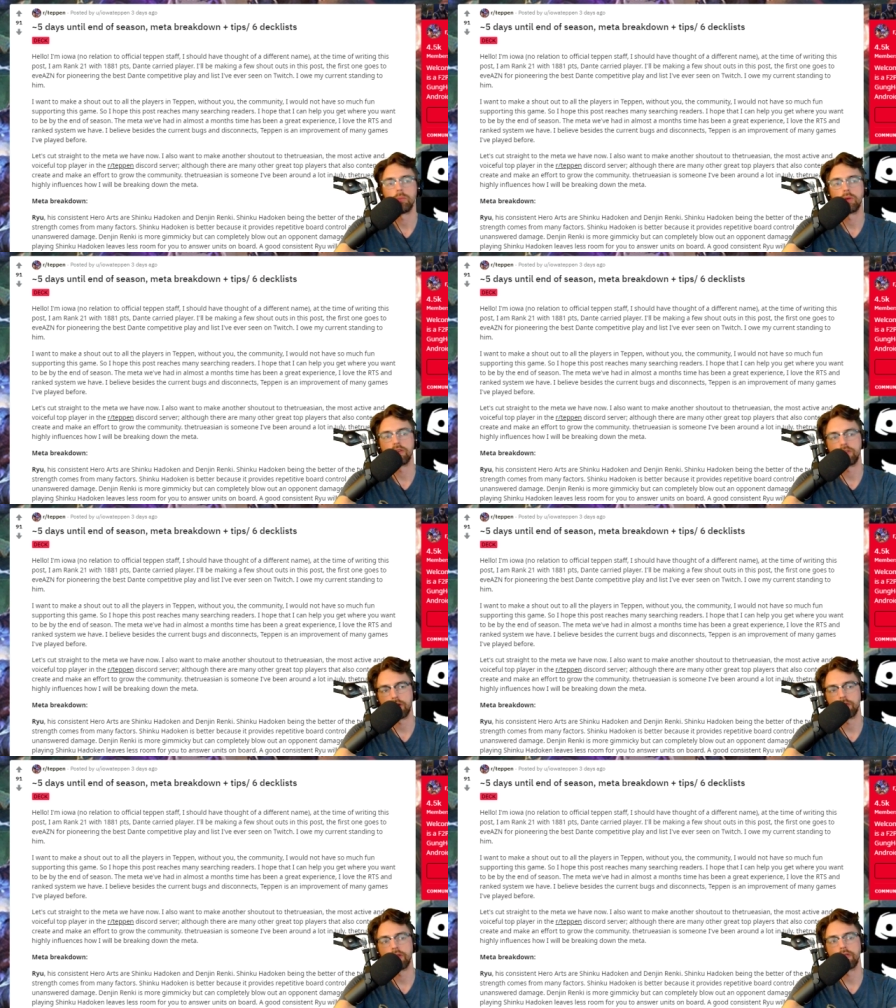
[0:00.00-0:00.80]
But
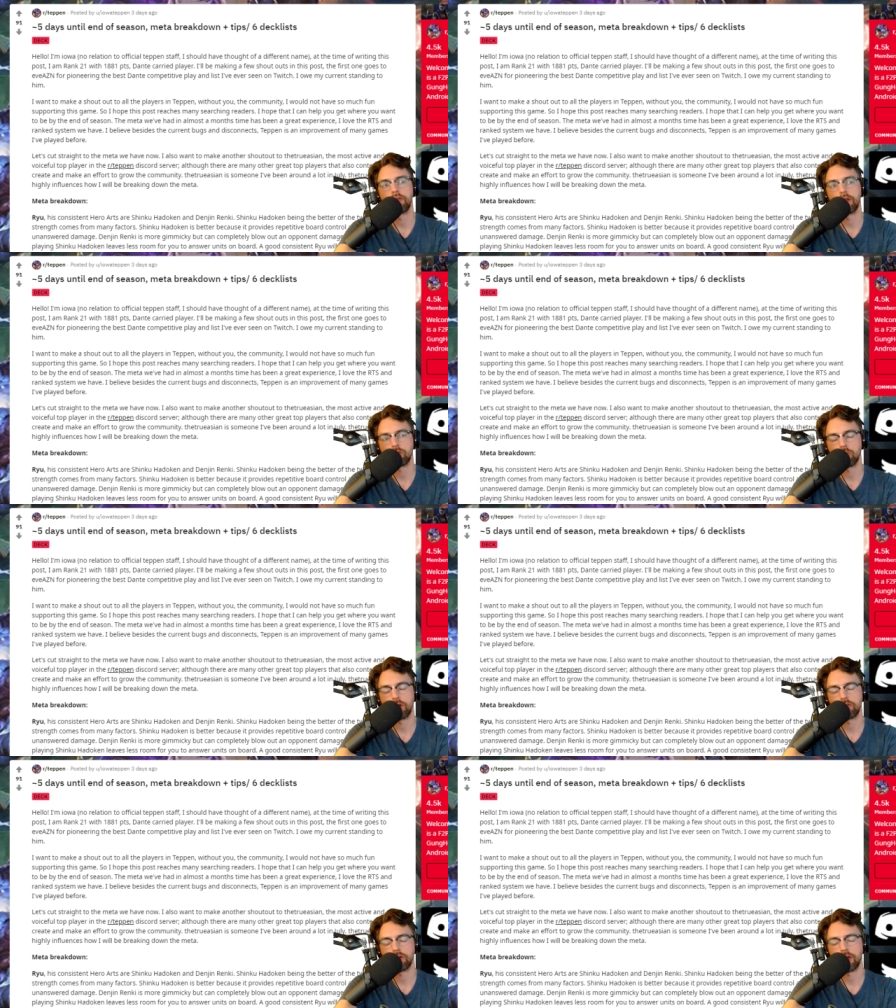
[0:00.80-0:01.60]
until then, thanks for
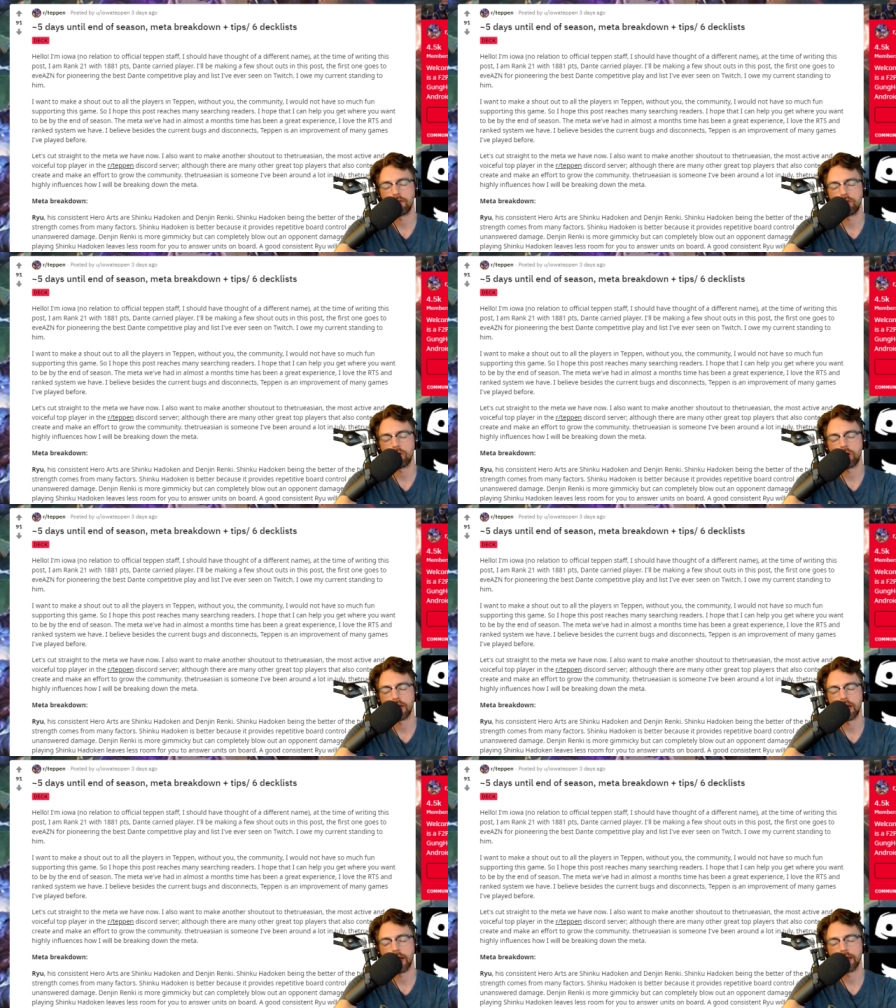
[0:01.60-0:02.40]
watching. Have a
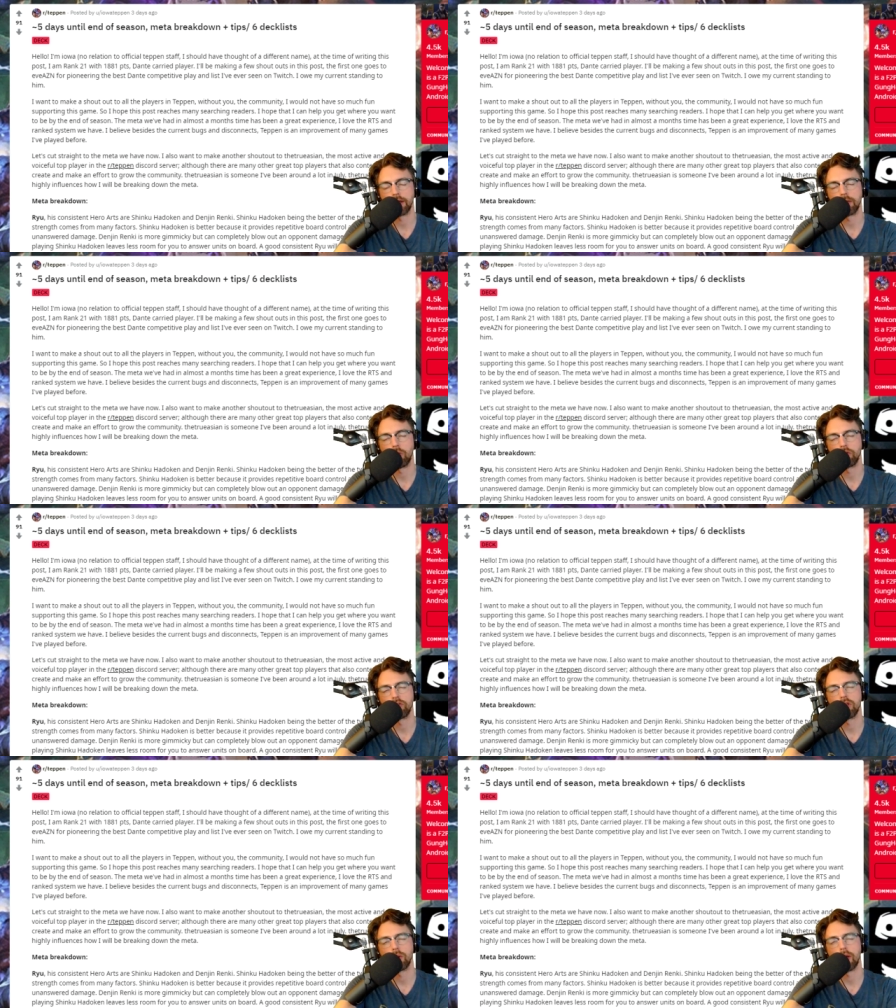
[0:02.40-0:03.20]
great night, and we'll
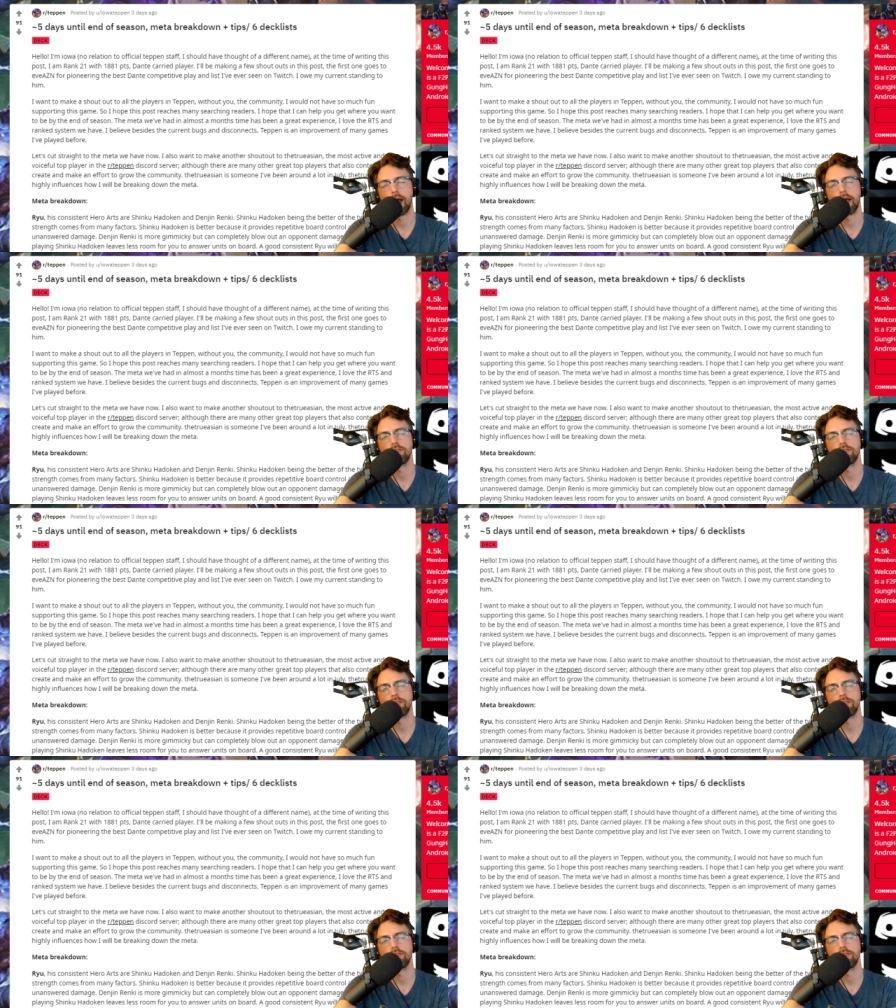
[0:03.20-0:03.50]
see you guys